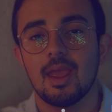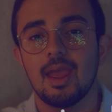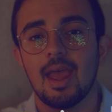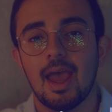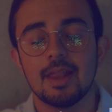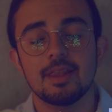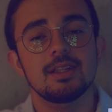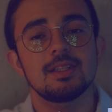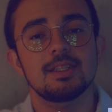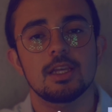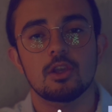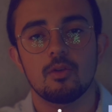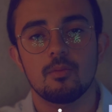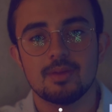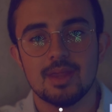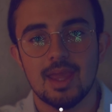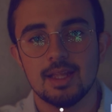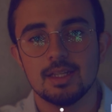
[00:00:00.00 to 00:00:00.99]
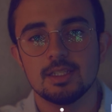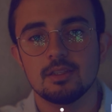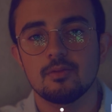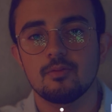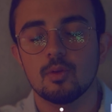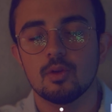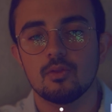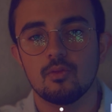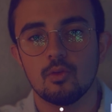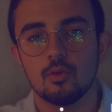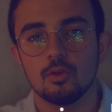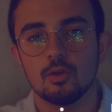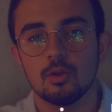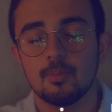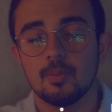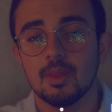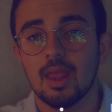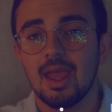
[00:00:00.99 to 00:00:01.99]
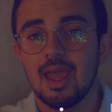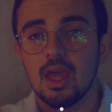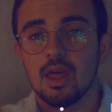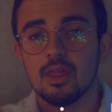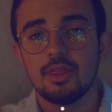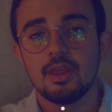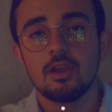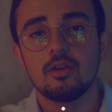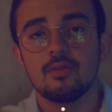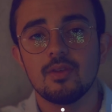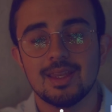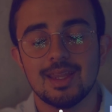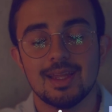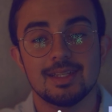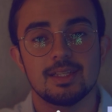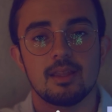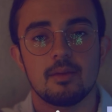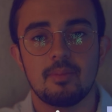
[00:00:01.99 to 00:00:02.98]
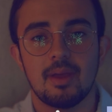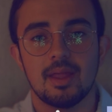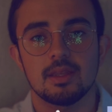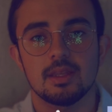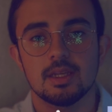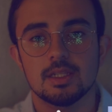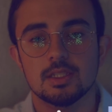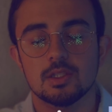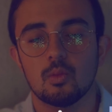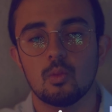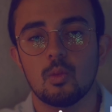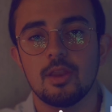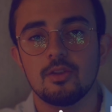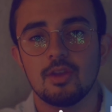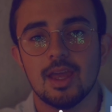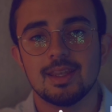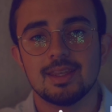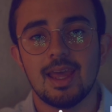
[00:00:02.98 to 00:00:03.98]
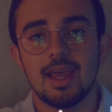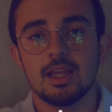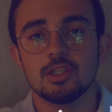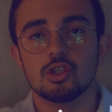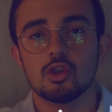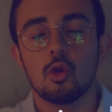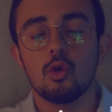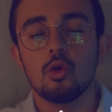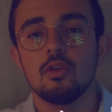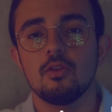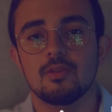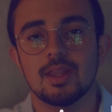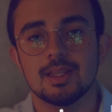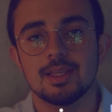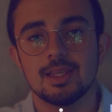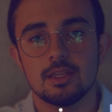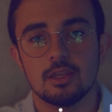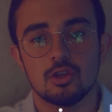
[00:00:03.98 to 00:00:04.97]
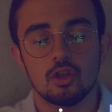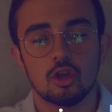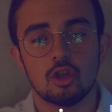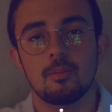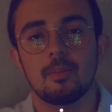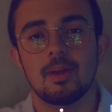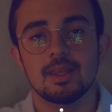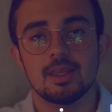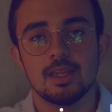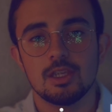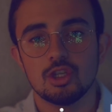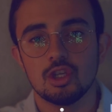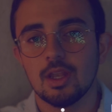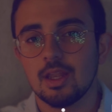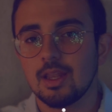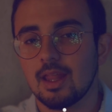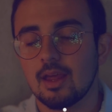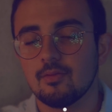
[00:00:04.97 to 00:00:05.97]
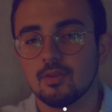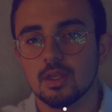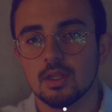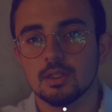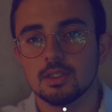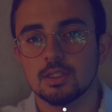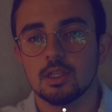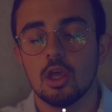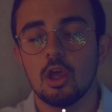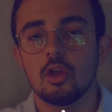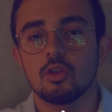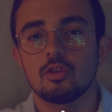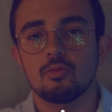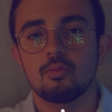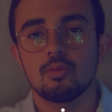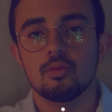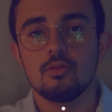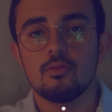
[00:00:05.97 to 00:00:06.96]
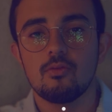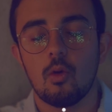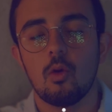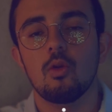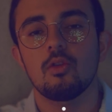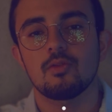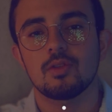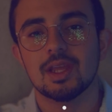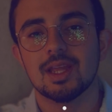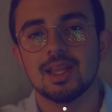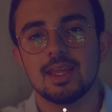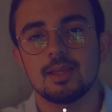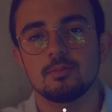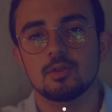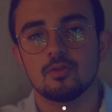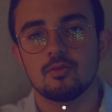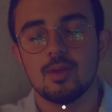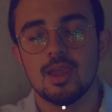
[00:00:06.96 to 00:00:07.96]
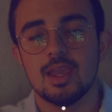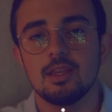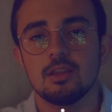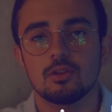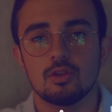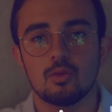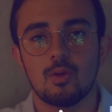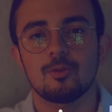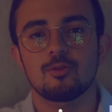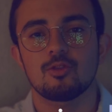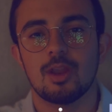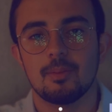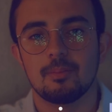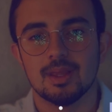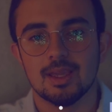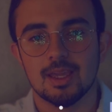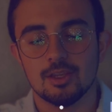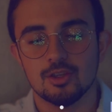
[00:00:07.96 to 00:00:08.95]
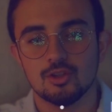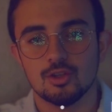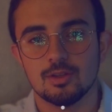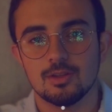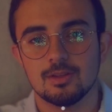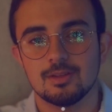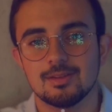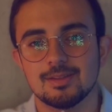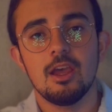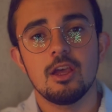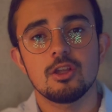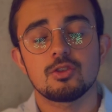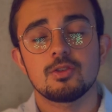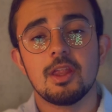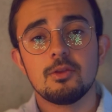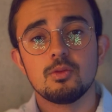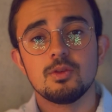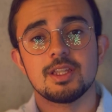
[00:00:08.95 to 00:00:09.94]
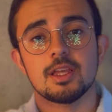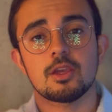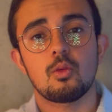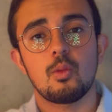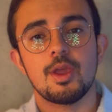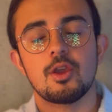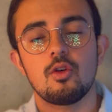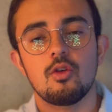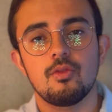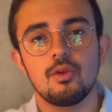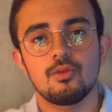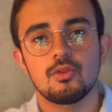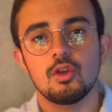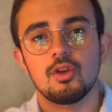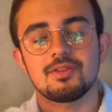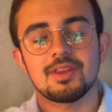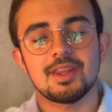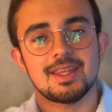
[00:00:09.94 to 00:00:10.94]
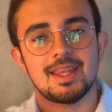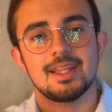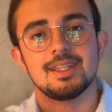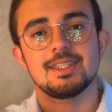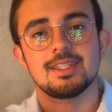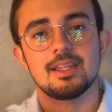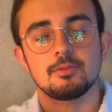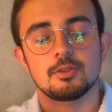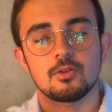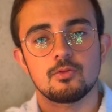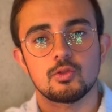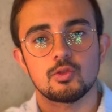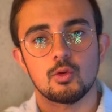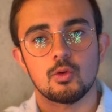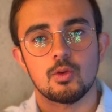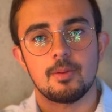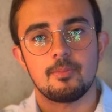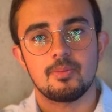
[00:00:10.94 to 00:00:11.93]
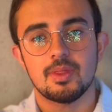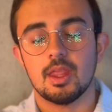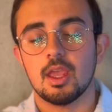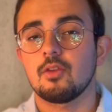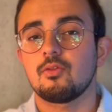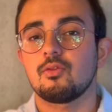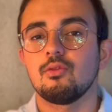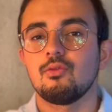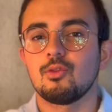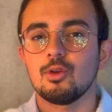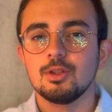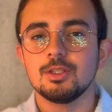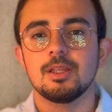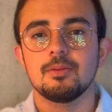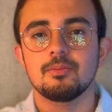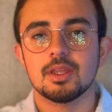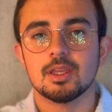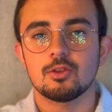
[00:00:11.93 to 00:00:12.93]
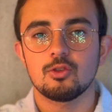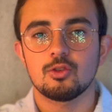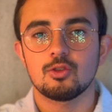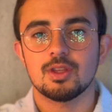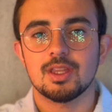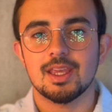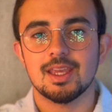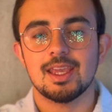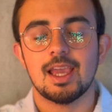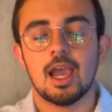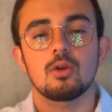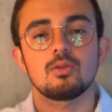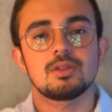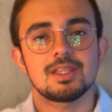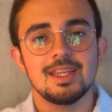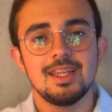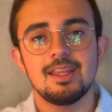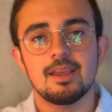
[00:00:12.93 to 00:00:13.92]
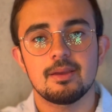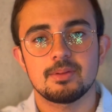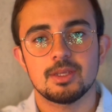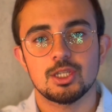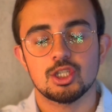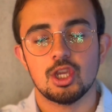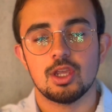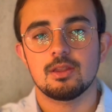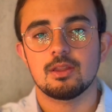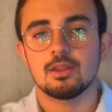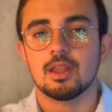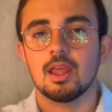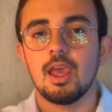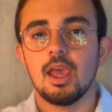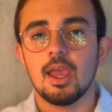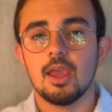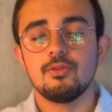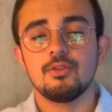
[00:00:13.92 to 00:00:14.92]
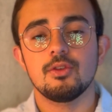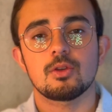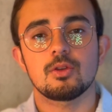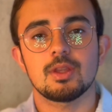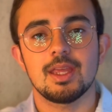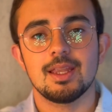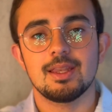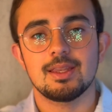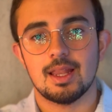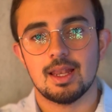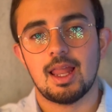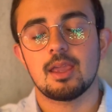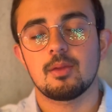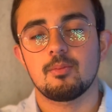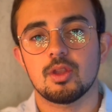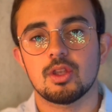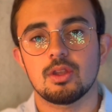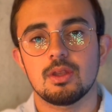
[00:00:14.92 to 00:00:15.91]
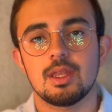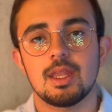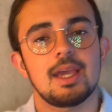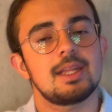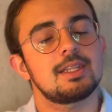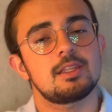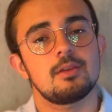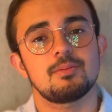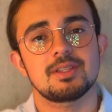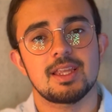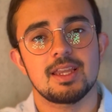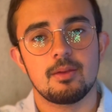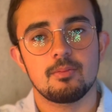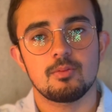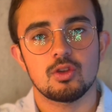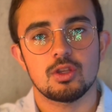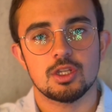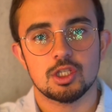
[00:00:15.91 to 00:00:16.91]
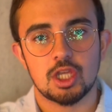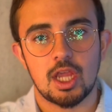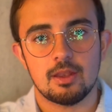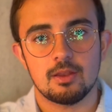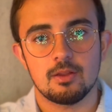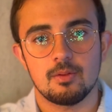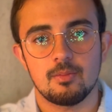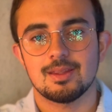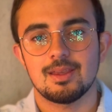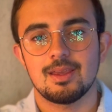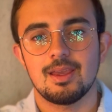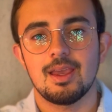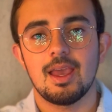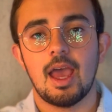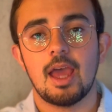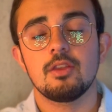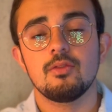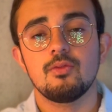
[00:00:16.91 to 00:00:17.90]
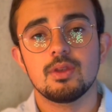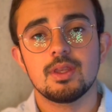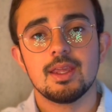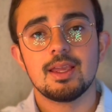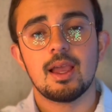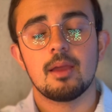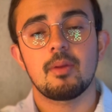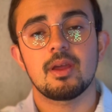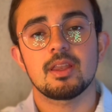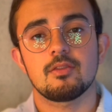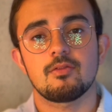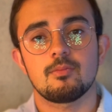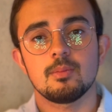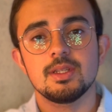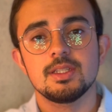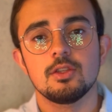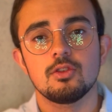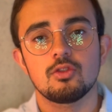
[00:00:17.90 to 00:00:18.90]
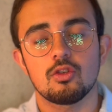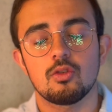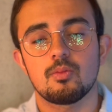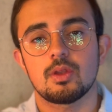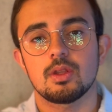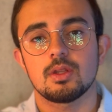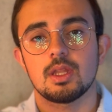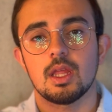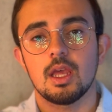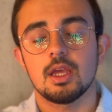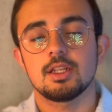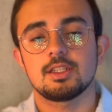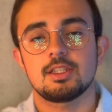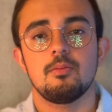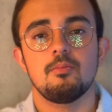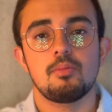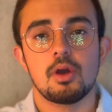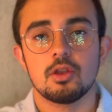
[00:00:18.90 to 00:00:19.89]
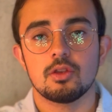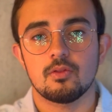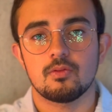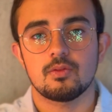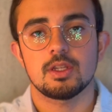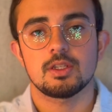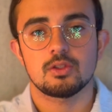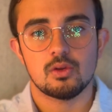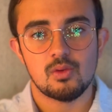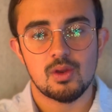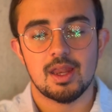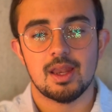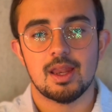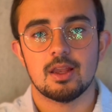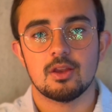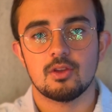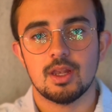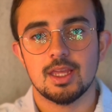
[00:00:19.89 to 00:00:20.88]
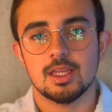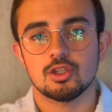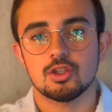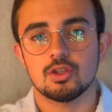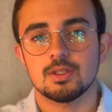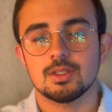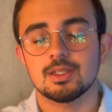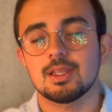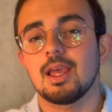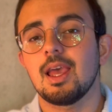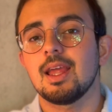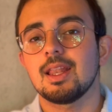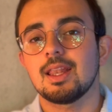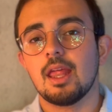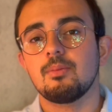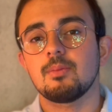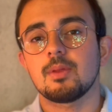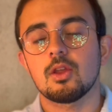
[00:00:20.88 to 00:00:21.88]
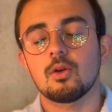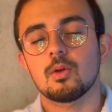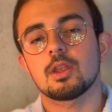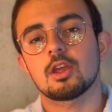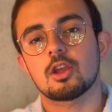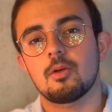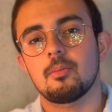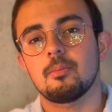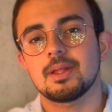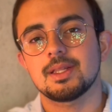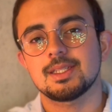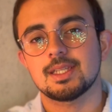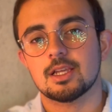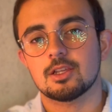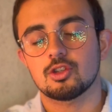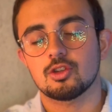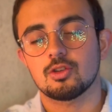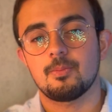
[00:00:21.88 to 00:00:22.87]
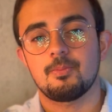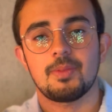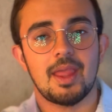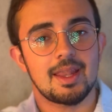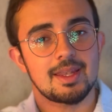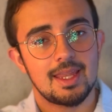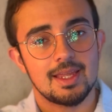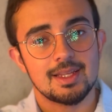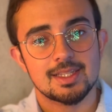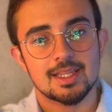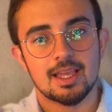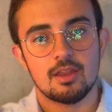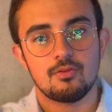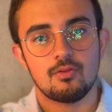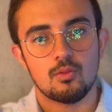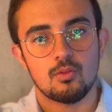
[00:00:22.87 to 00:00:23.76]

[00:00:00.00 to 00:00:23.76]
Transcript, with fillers: and it's a comprehensive portfolio. Think of it as an appendix where you attach all of the needed documentation and evidence to prove all of the claims you've made throughout your application. So that was a quick overview of the ten steps of SORA. If you've learned something new today, I would really appreciate it if you could hit the like button and subscribe to the channel. And if you think I might have misinterpreted some part of the SORA regulations, let me know in the comment section. And thanks again for